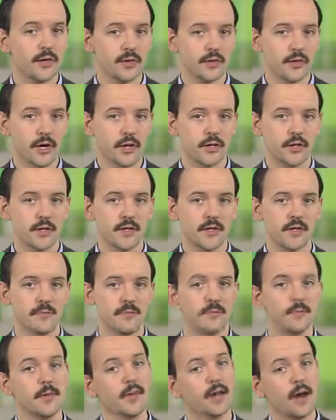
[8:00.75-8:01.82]
structures,
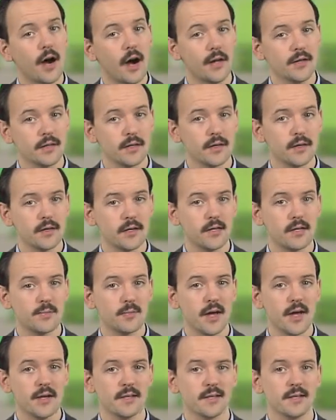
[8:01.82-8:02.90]
uncertainty
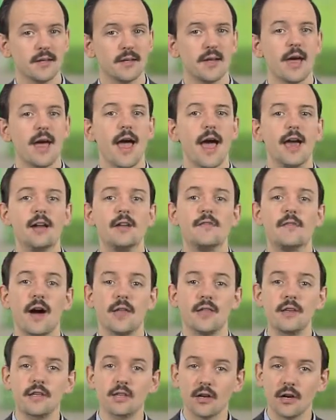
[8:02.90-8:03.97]
space, and
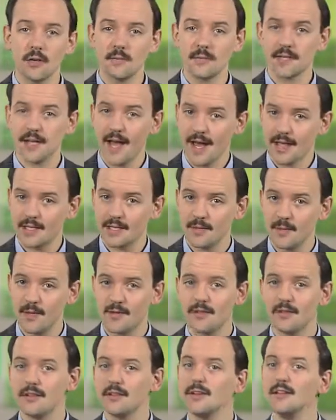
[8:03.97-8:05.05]
defined the terms
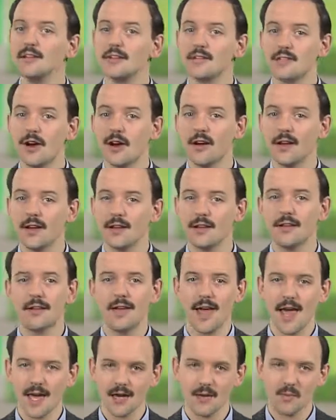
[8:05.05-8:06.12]
estimate, target,
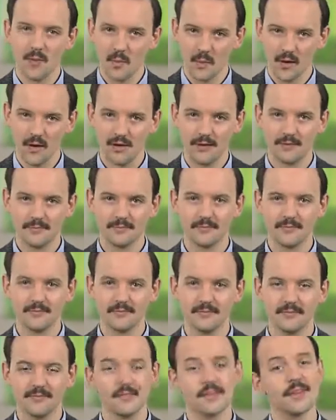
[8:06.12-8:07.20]
and commitment.
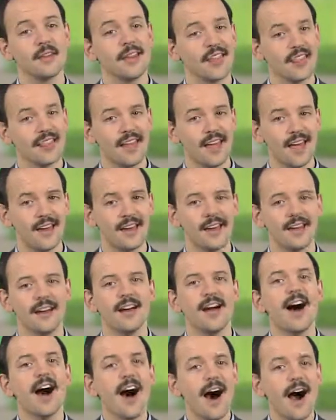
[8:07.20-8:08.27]
Then,
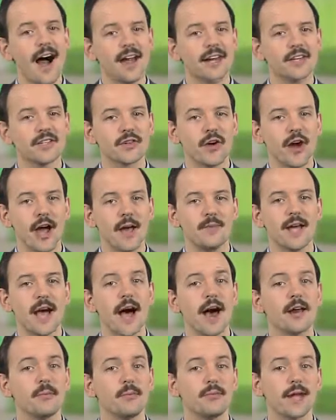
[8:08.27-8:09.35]
I described
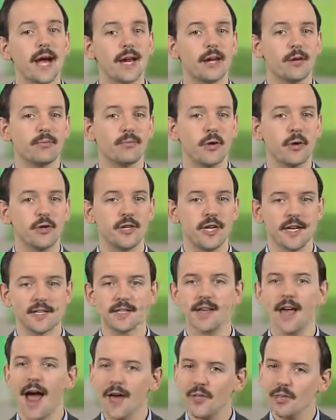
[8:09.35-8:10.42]
how to plan your
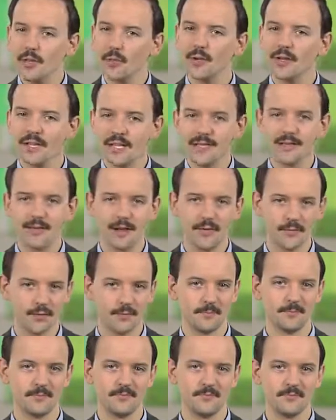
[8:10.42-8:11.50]
projects at the release
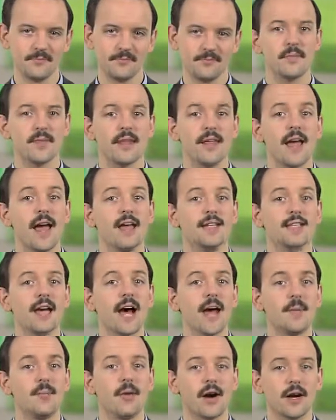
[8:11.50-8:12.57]
level, and
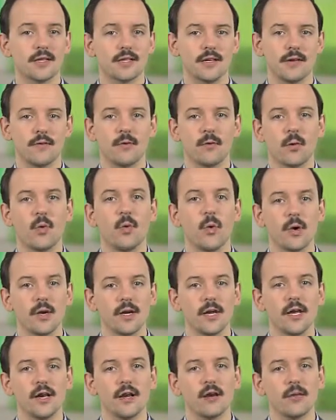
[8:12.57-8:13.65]
time boxing for
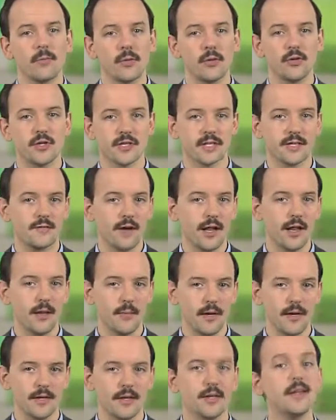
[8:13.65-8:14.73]
coordinating your project's
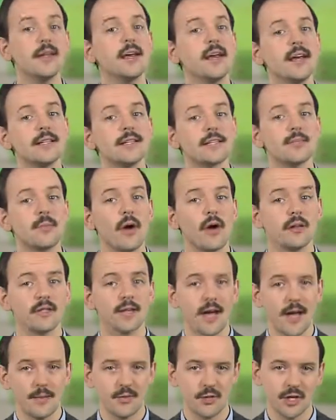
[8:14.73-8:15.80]
development in small
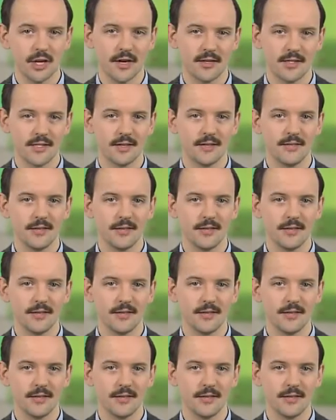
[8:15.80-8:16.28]
time chunks.